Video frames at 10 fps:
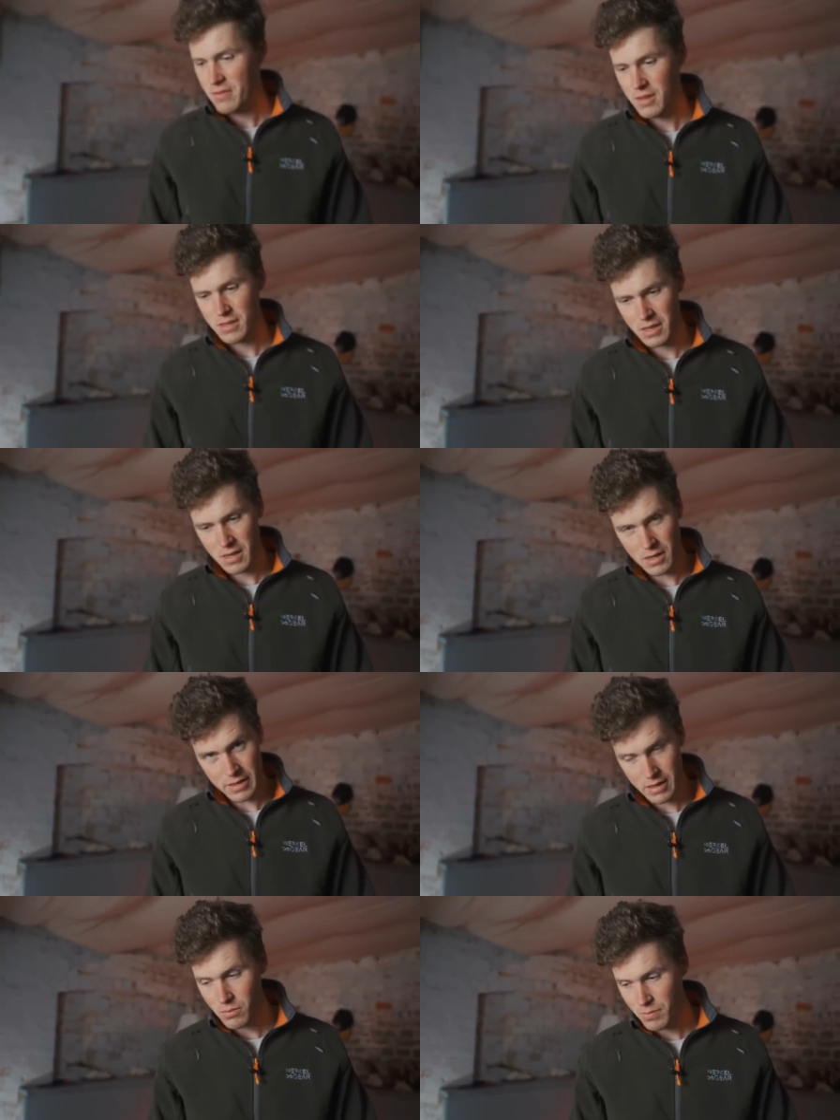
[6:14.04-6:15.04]
they take a
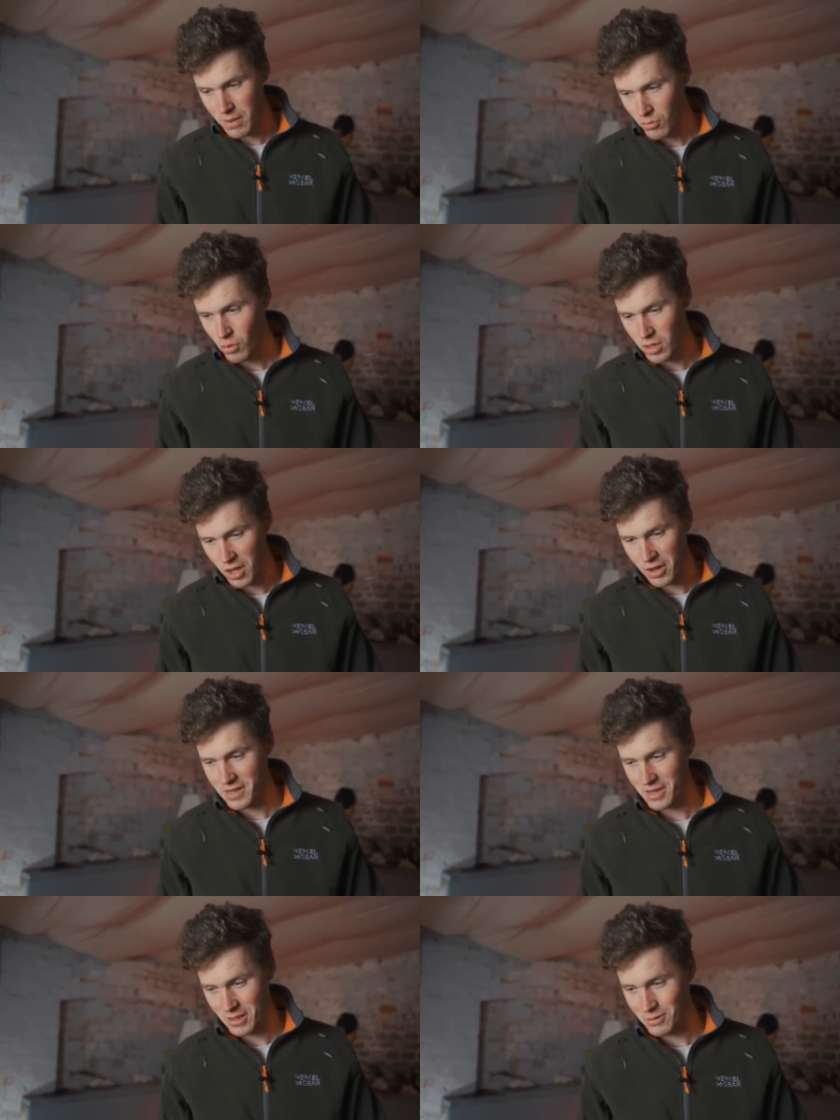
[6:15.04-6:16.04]
little bit more
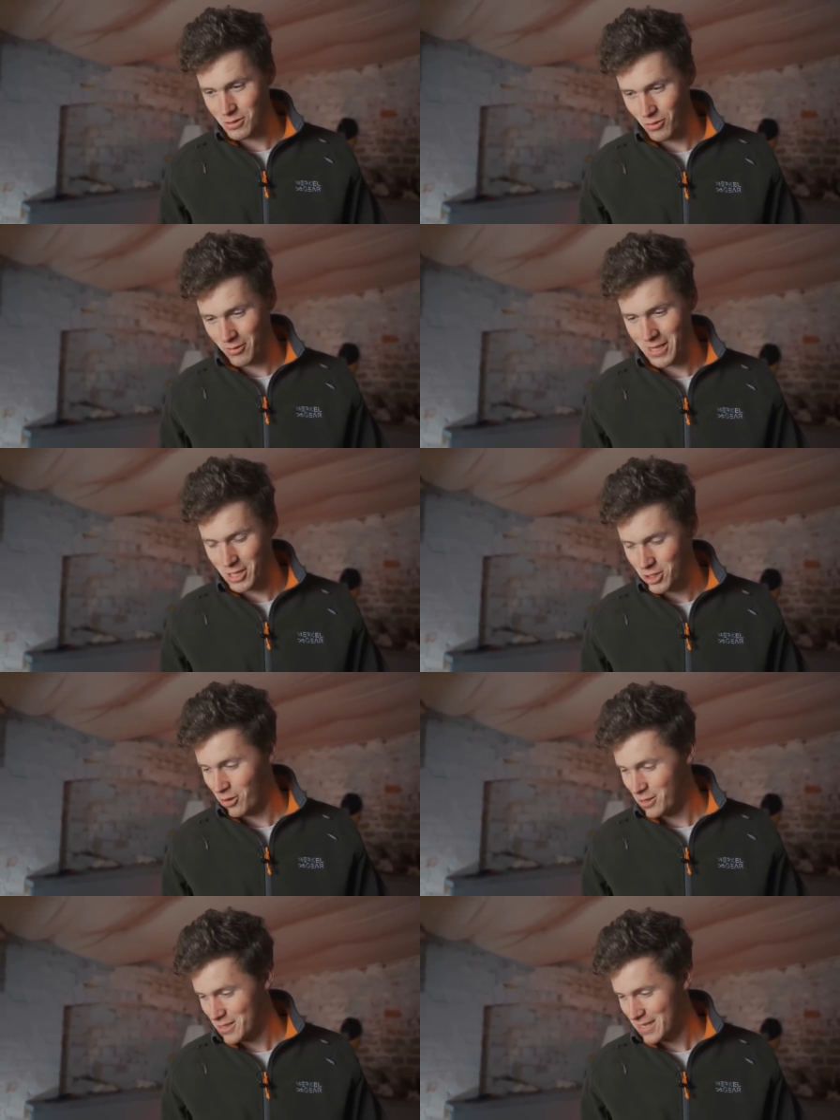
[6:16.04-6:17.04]
learning at those long-range
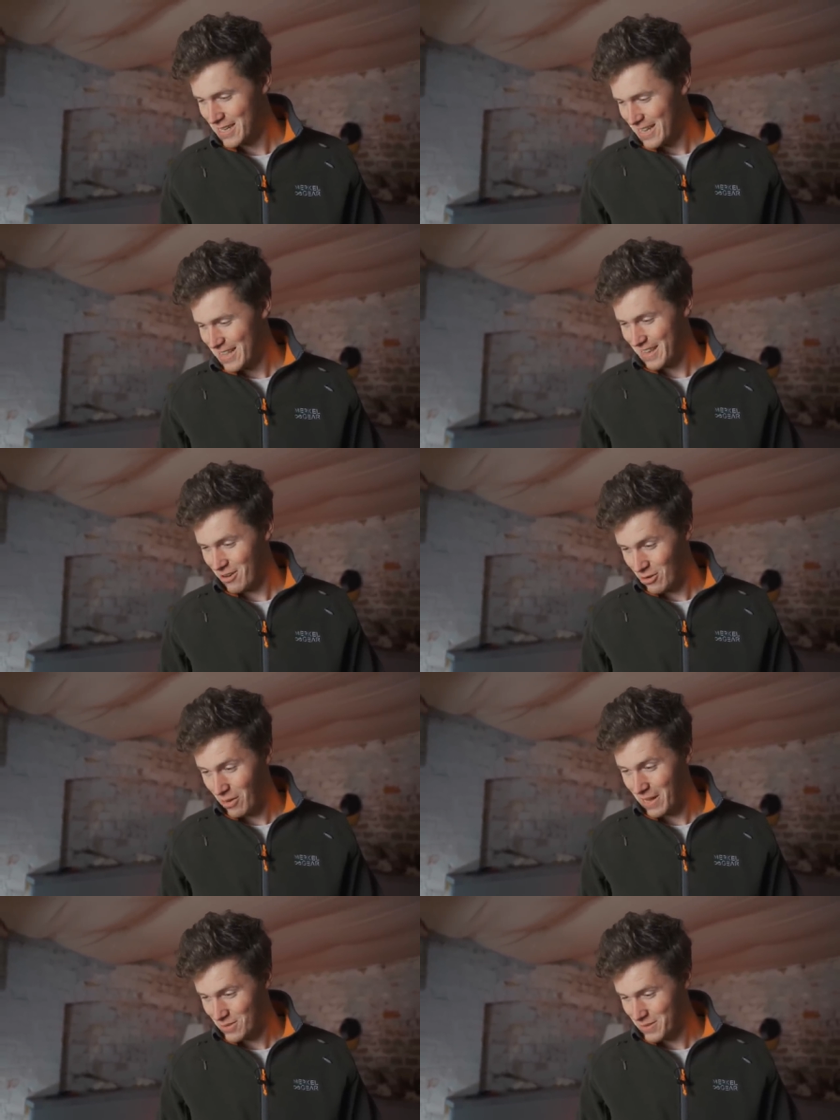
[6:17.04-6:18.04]
shots. They are a
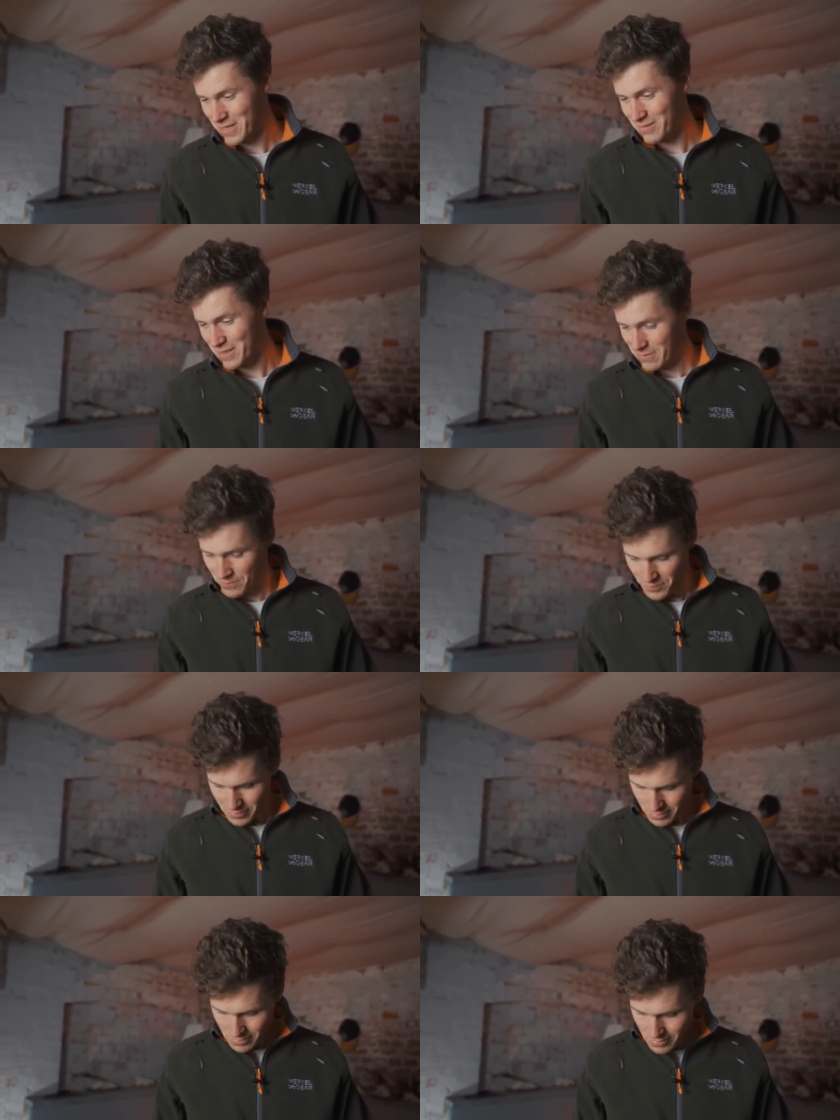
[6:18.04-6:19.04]
lot less forgiving,
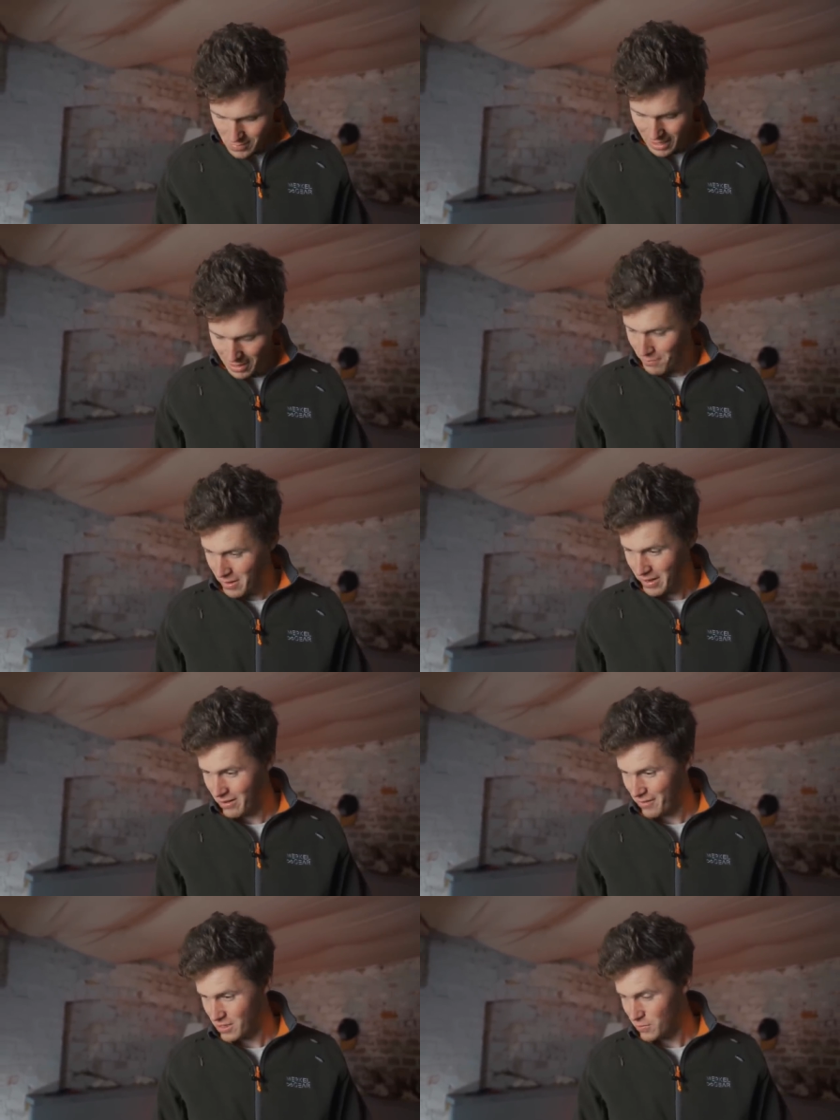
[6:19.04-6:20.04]
and
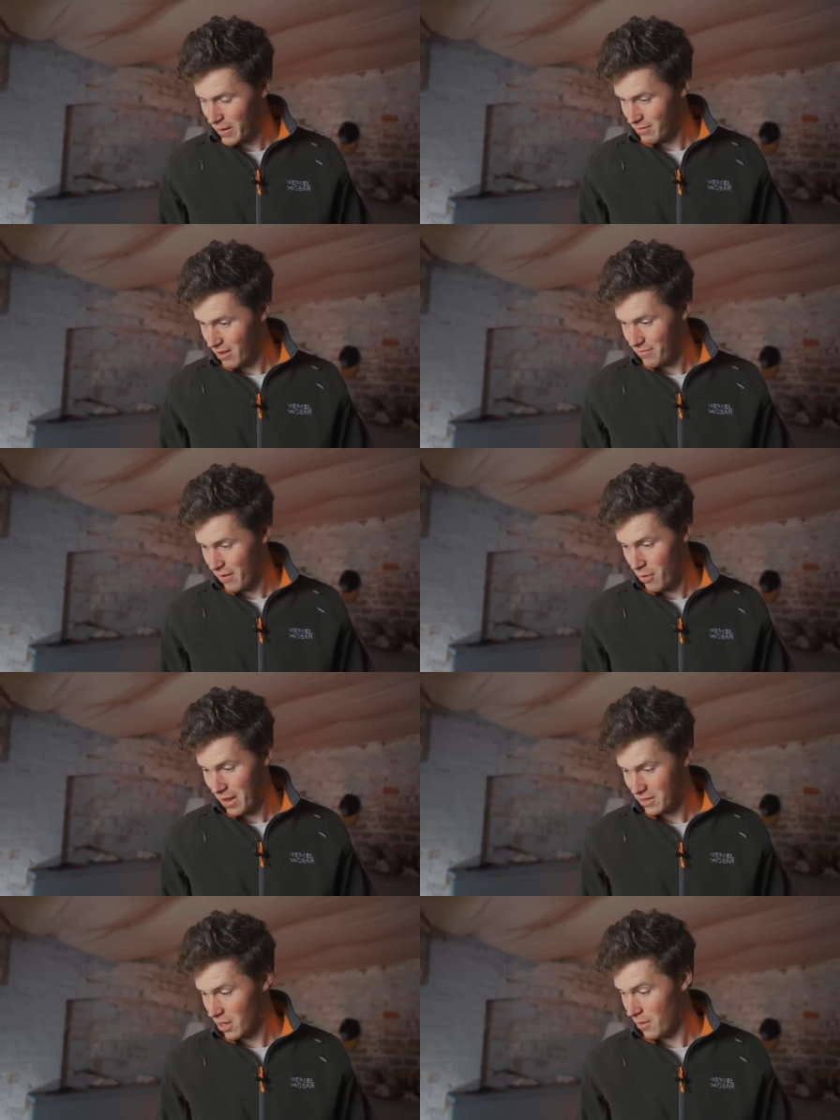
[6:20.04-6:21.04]
now having spent a fair
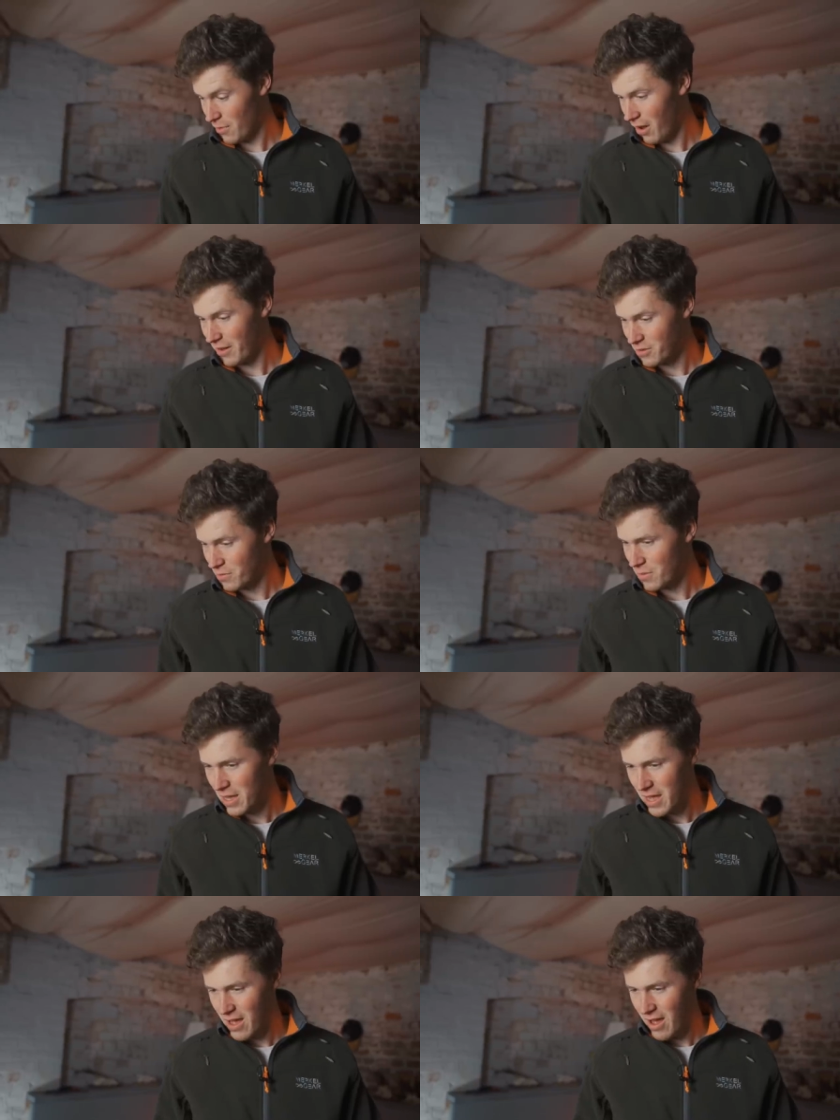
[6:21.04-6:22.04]
amount of time behind them,
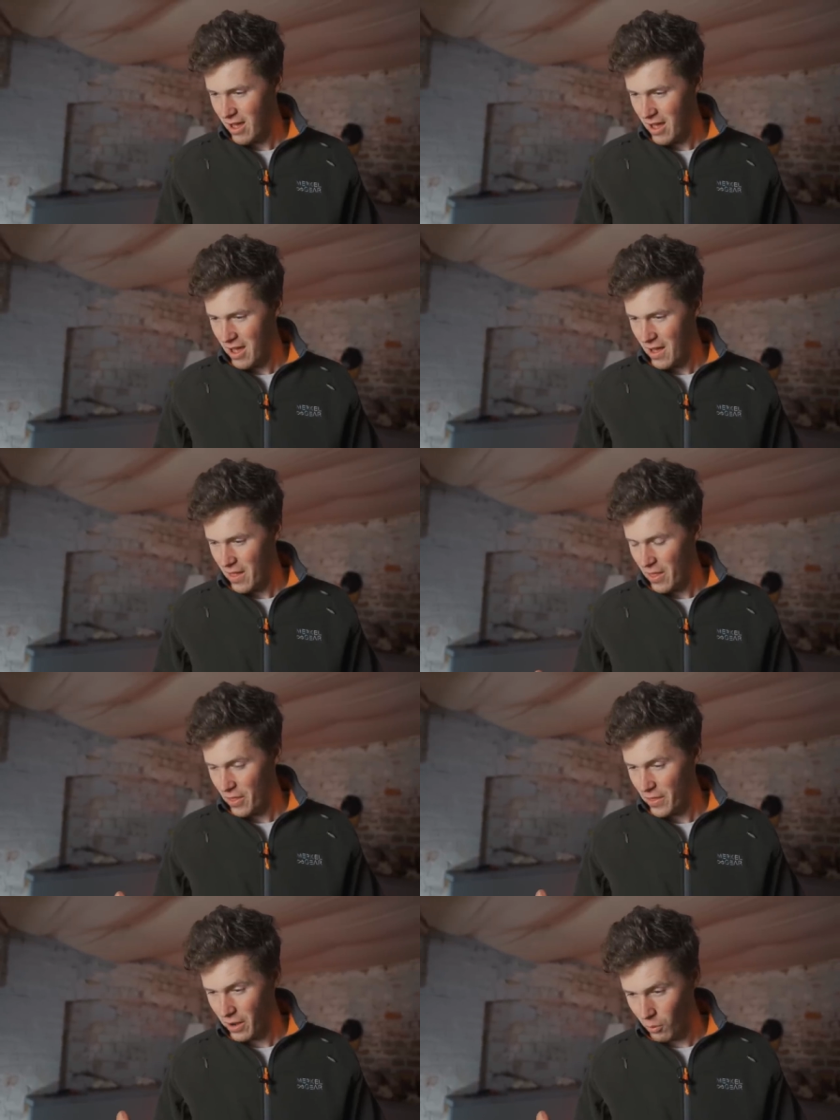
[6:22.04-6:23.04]

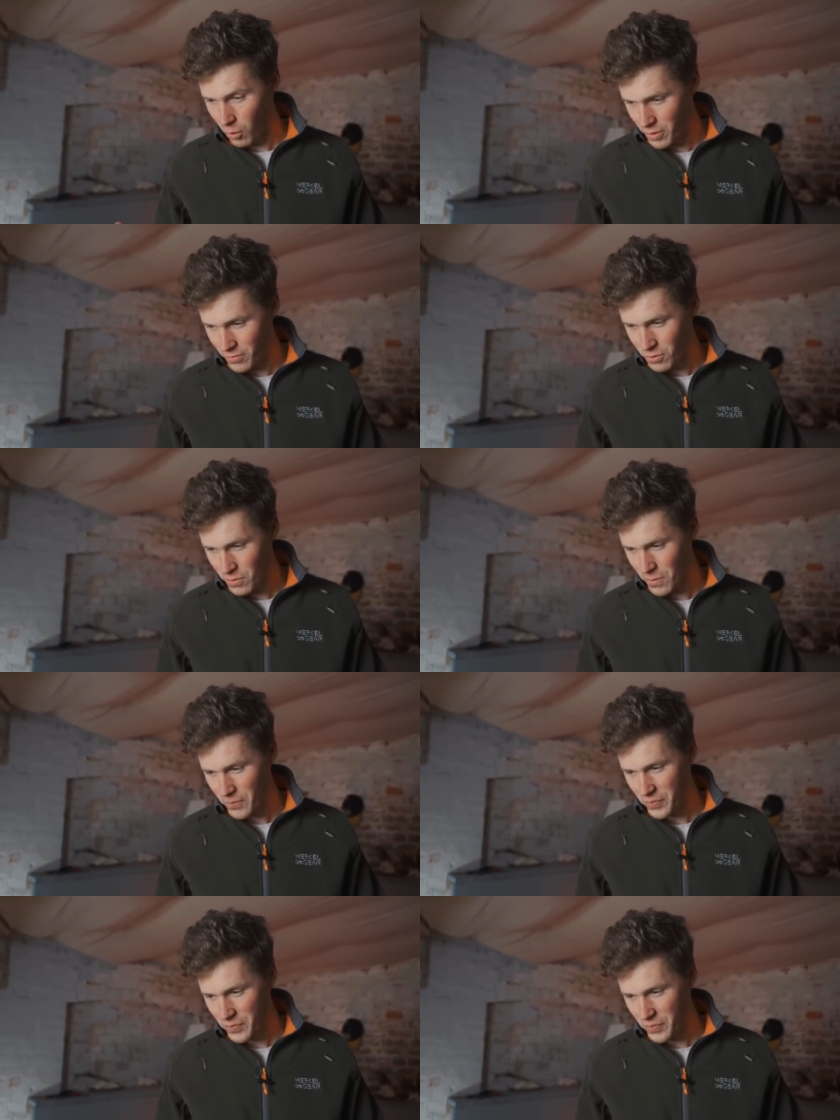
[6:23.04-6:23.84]
they are wonderful,